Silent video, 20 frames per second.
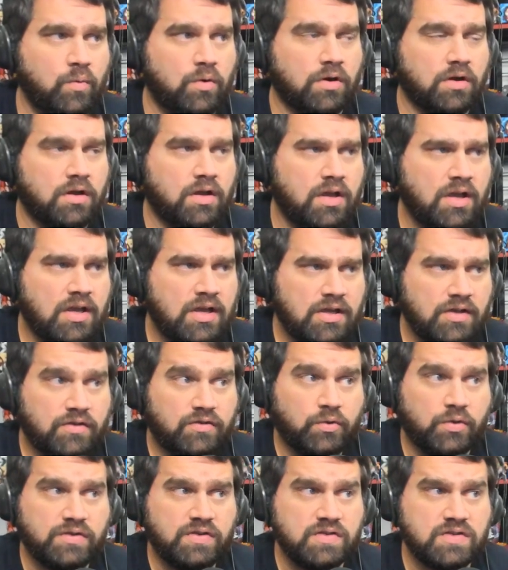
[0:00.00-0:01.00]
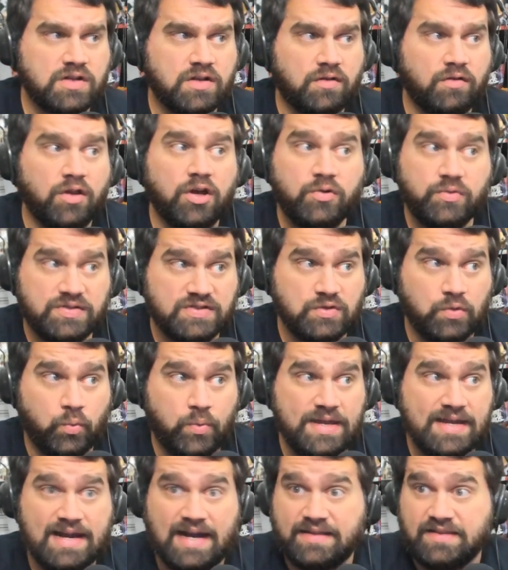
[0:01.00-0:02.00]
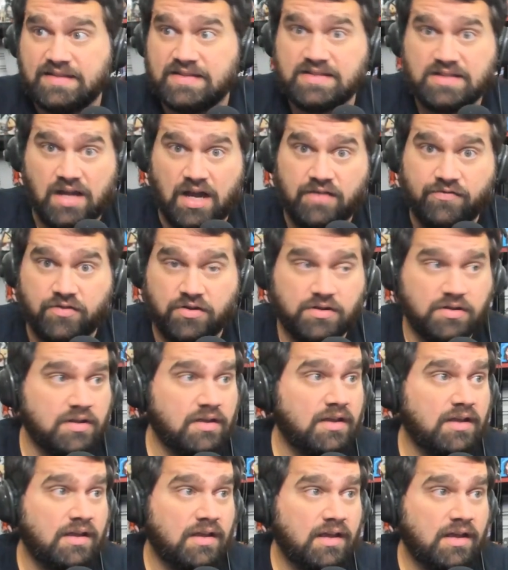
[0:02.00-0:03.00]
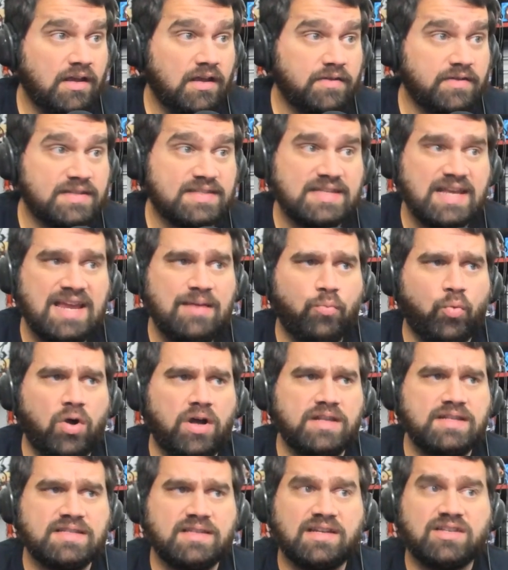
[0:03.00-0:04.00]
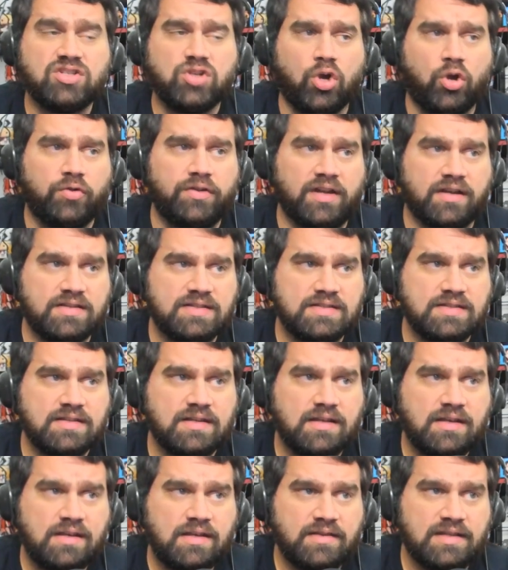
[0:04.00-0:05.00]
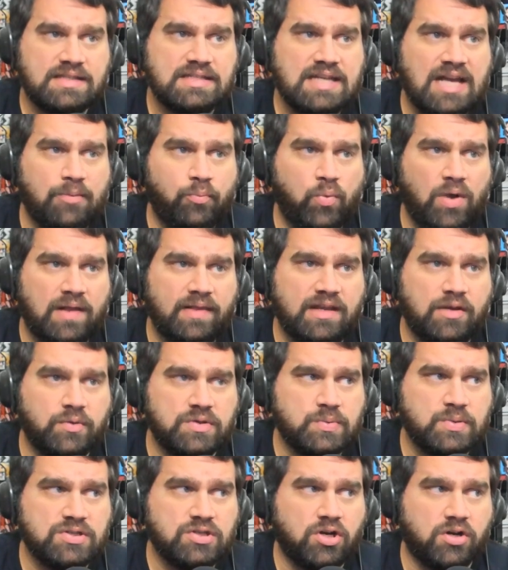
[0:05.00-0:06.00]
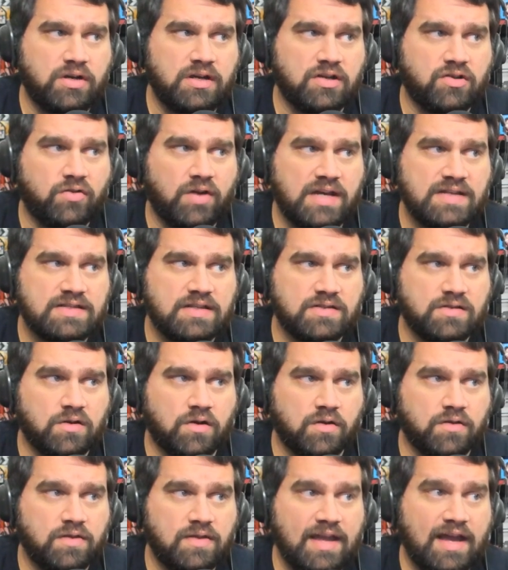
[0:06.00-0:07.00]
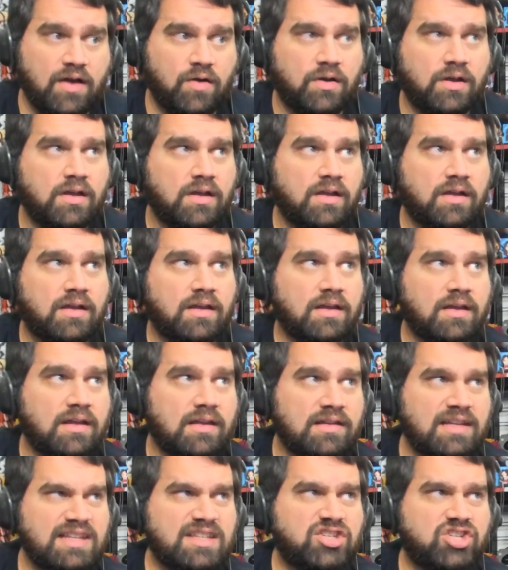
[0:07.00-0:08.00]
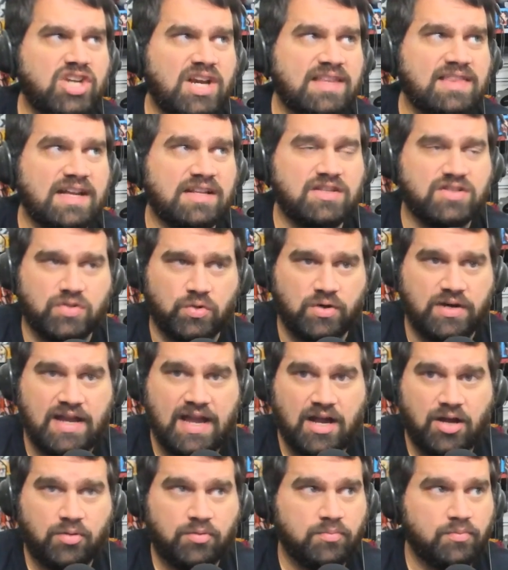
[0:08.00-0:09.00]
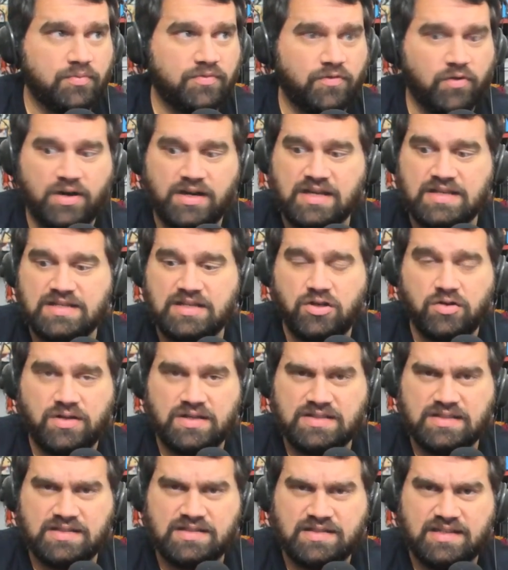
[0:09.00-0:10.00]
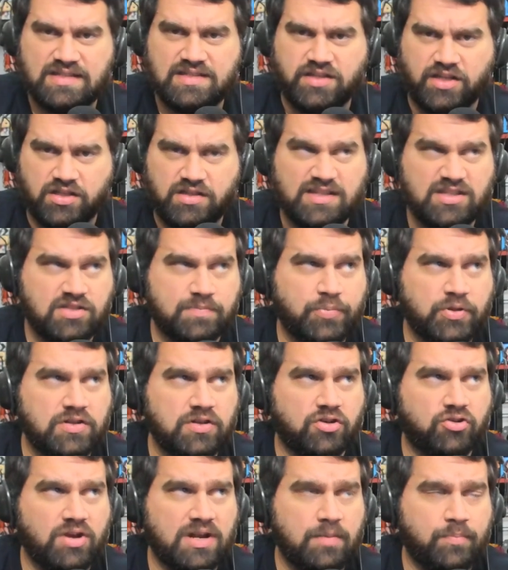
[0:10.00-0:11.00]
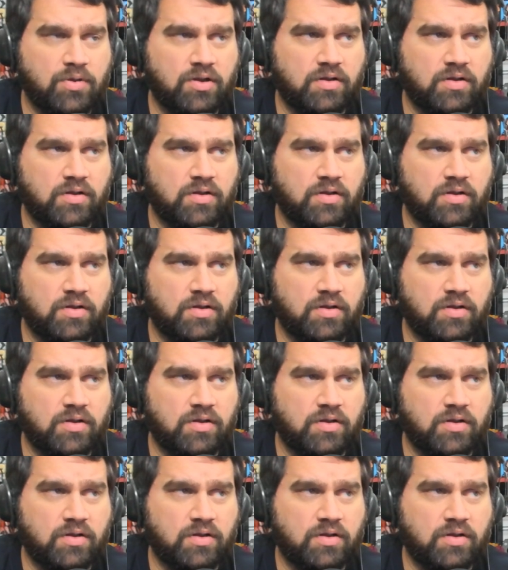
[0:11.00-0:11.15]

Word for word: make it work. Sources close to We Got This Covered. The same ones that told us that Tom Welling was returning to Crisis Earth. Now, let's check that story out before I continue, because let's let's let's put their